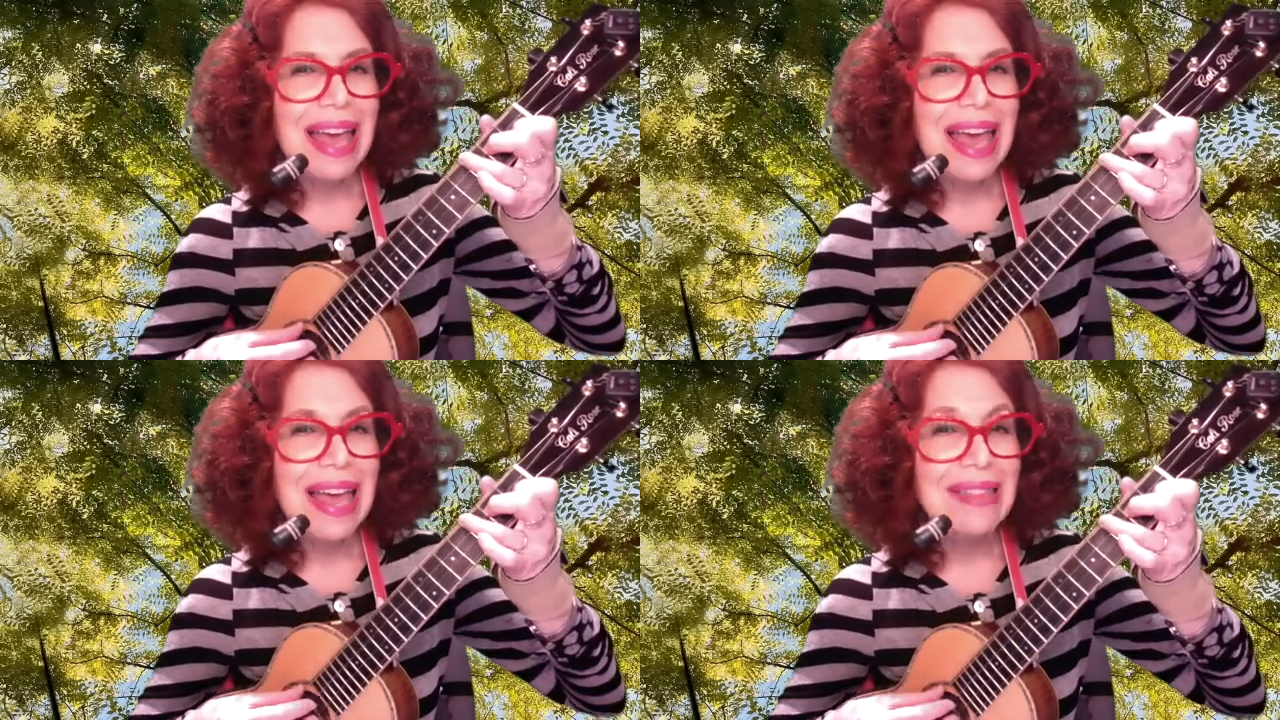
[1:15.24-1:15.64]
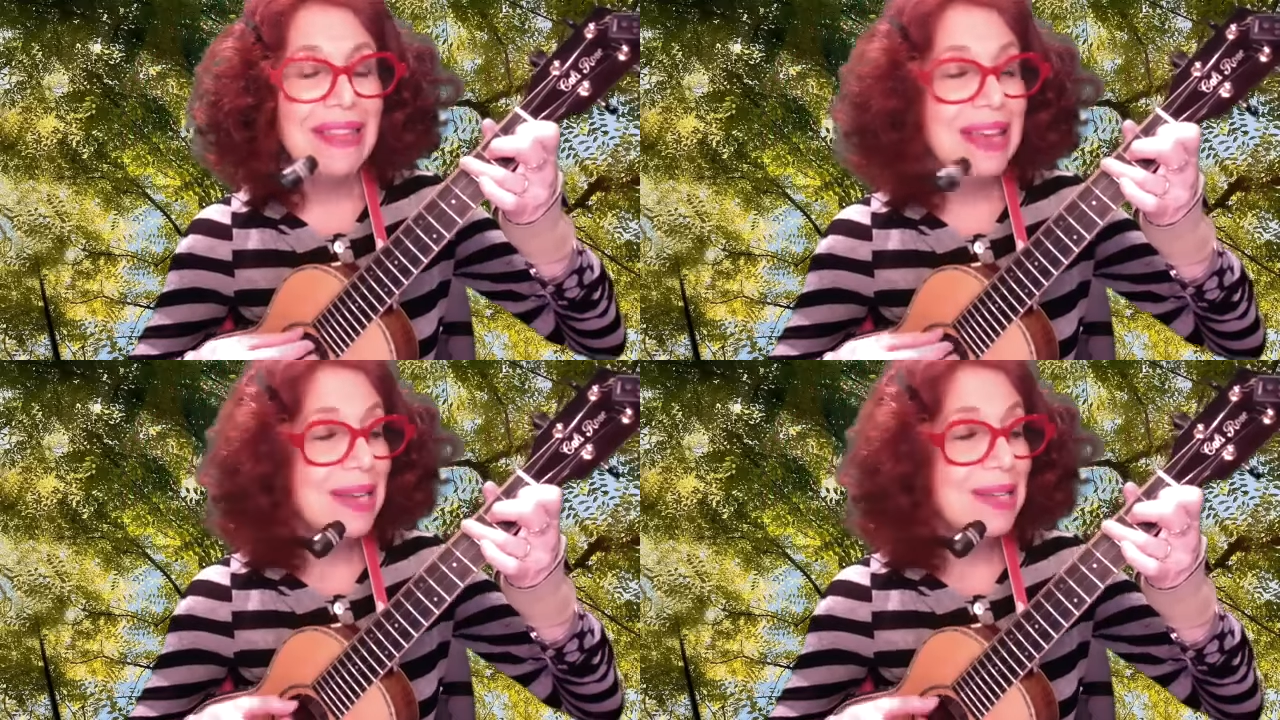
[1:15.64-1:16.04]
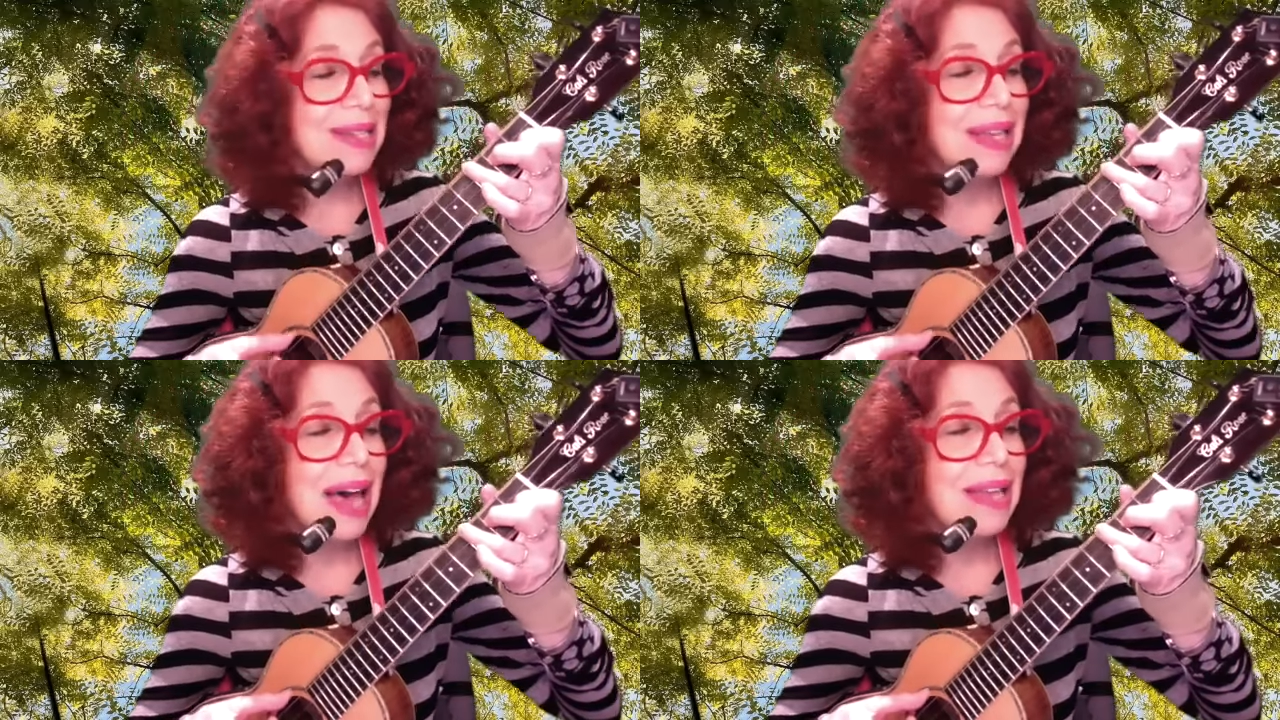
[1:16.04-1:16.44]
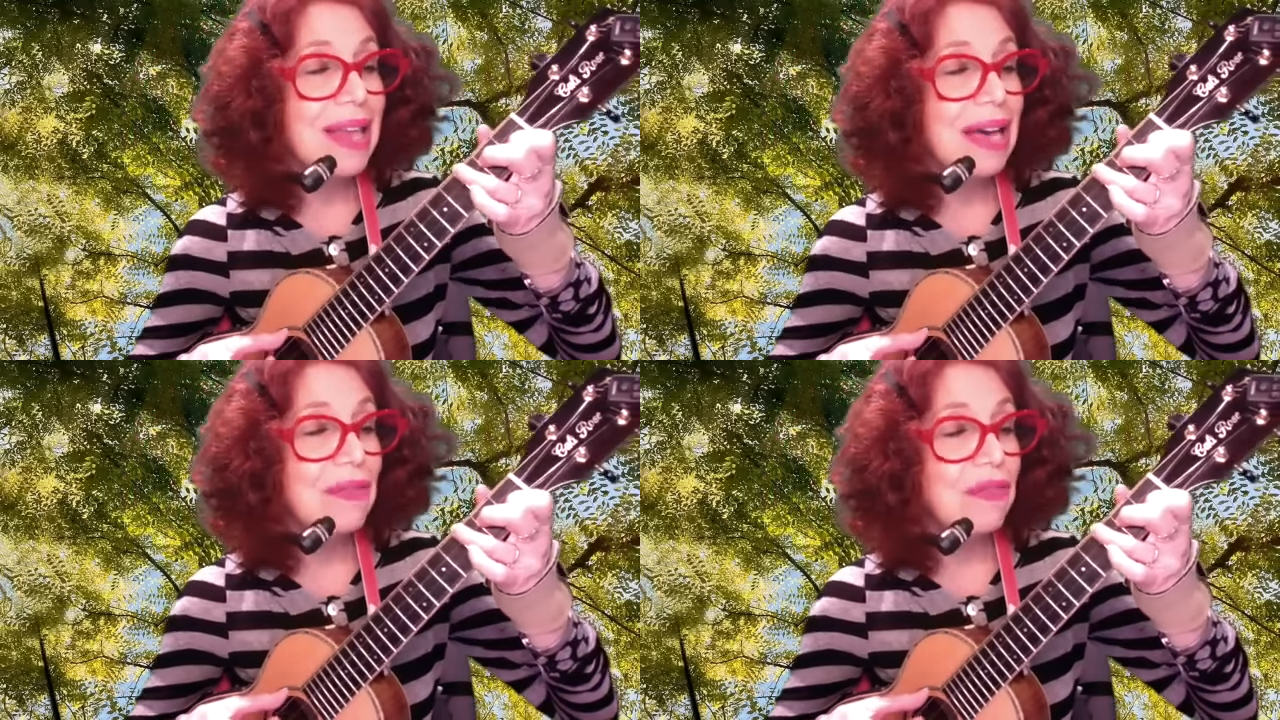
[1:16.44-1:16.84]
And then I slide
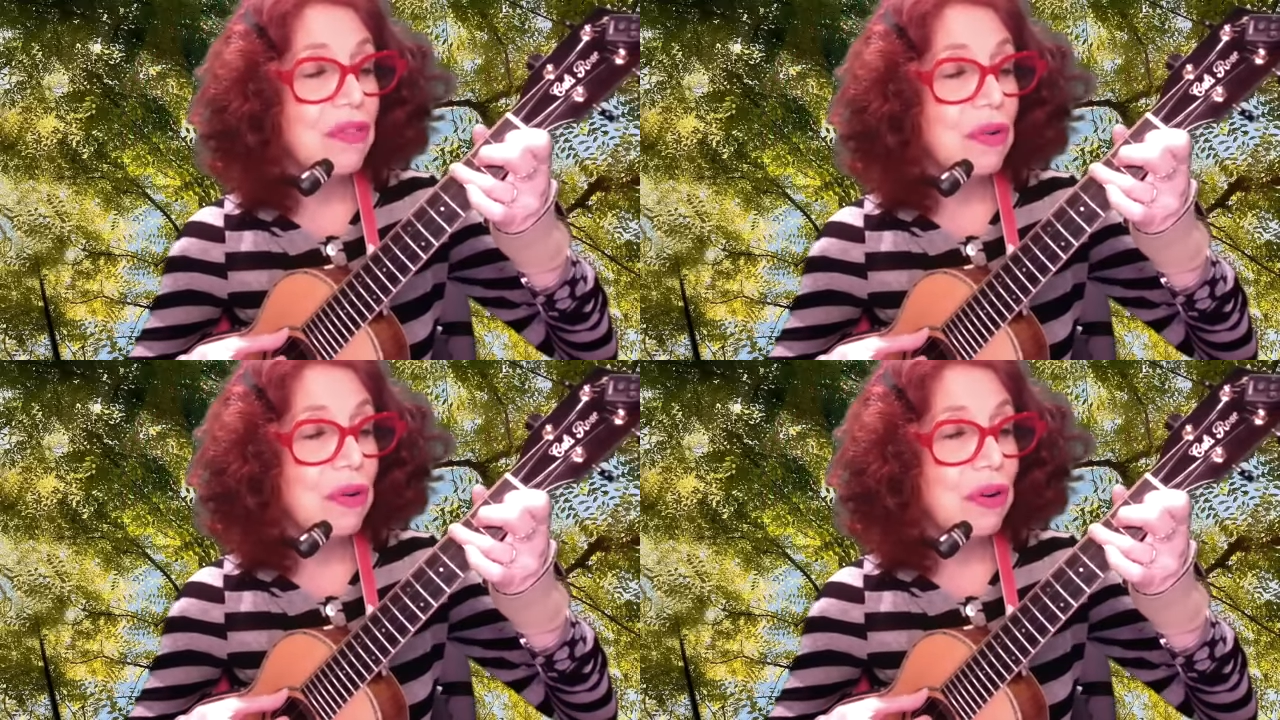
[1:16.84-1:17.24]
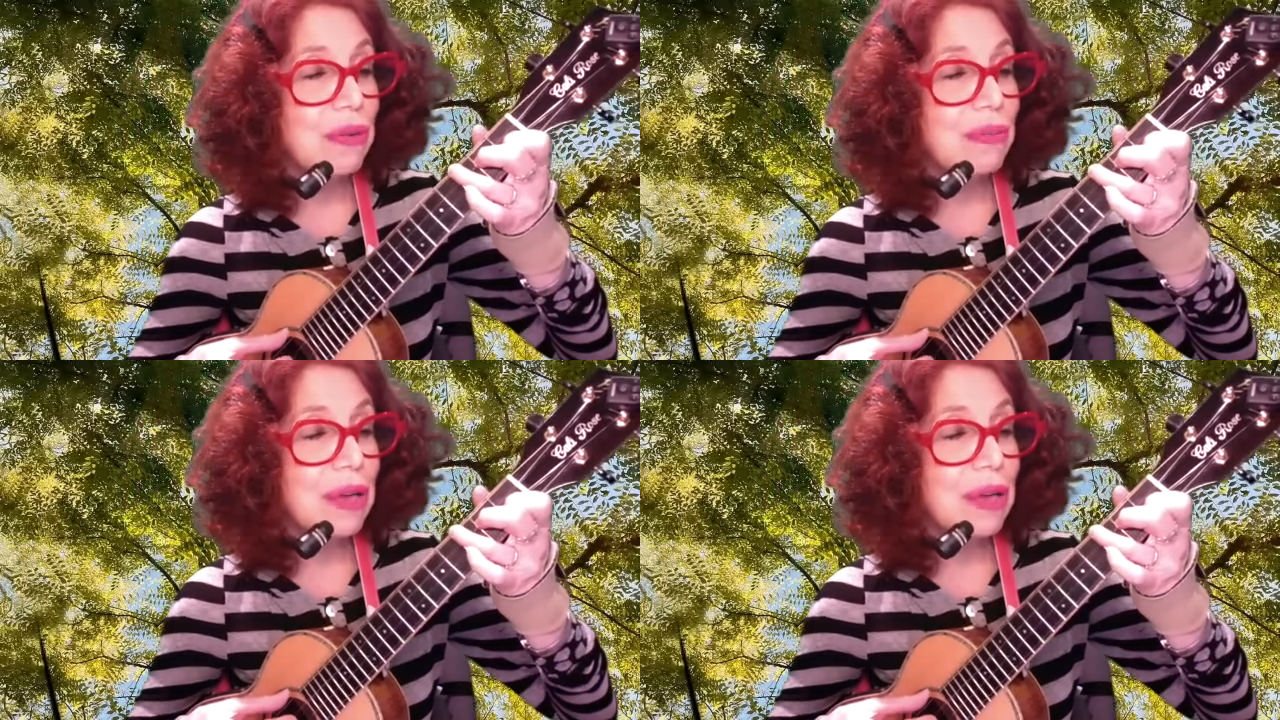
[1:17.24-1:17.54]
that form,